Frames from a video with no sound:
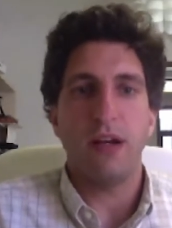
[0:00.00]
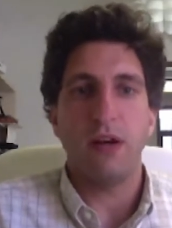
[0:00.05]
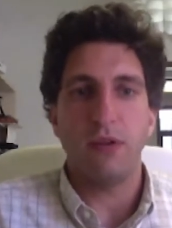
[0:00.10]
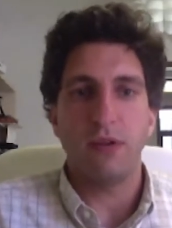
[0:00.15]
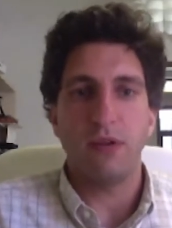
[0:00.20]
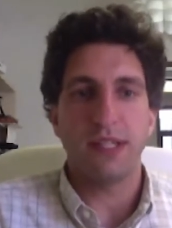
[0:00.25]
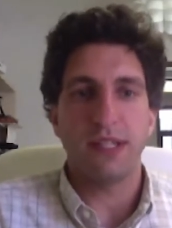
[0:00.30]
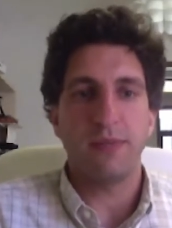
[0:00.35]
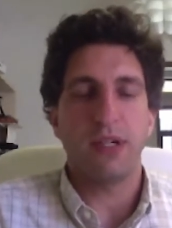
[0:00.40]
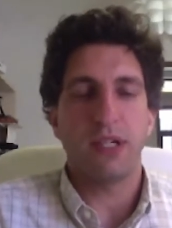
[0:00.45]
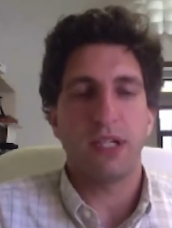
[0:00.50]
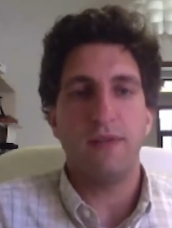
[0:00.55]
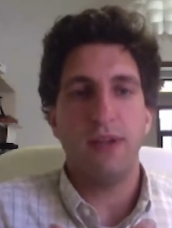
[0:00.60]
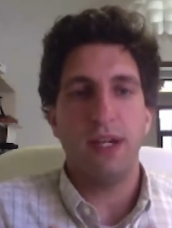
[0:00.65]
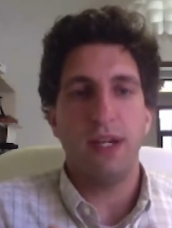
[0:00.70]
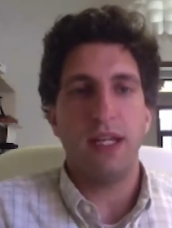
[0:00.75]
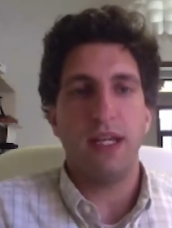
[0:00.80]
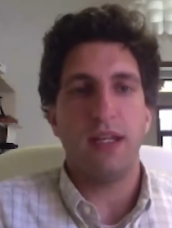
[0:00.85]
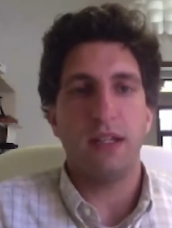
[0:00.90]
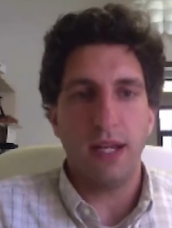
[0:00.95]
your own
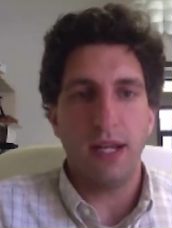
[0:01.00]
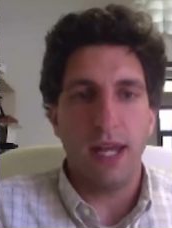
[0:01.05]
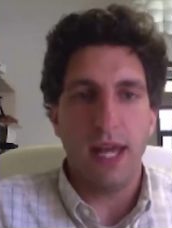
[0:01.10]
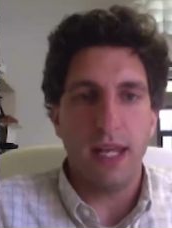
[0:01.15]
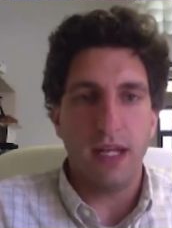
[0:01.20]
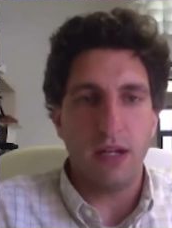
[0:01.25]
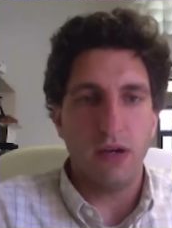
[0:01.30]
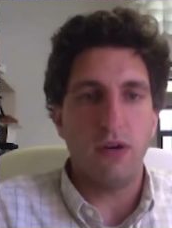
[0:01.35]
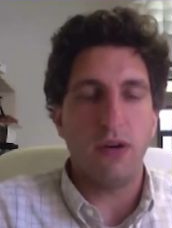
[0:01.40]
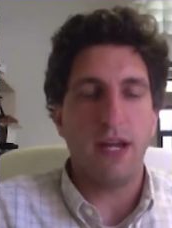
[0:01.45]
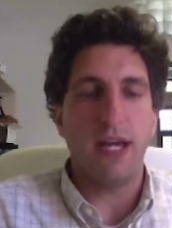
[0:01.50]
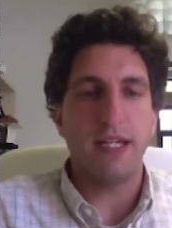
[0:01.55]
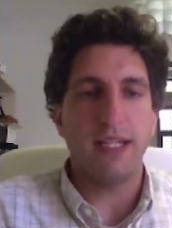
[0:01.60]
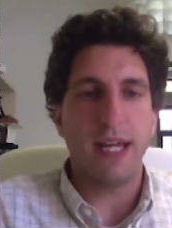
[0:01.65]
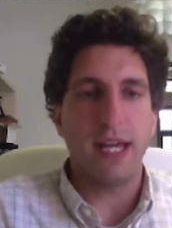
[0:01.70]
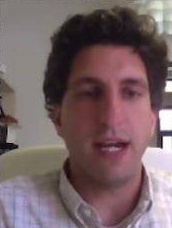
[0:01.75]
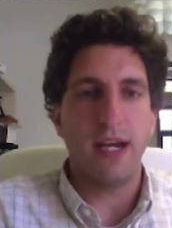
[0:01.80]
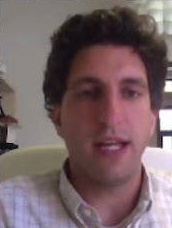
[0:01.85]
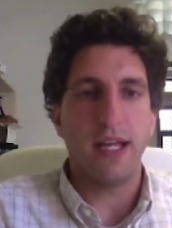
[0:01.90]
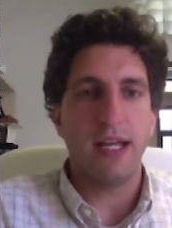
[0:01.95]
subjectivity and your own
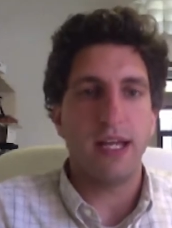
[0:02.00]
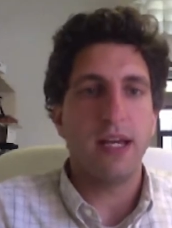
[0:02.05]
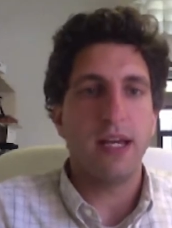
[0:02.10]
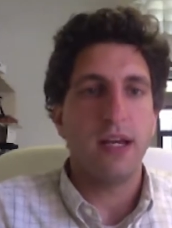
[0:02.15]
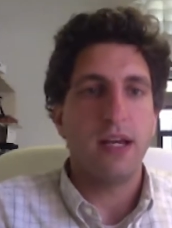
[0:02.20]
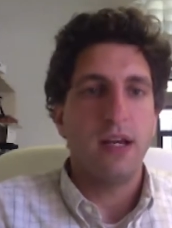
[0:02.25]
identity,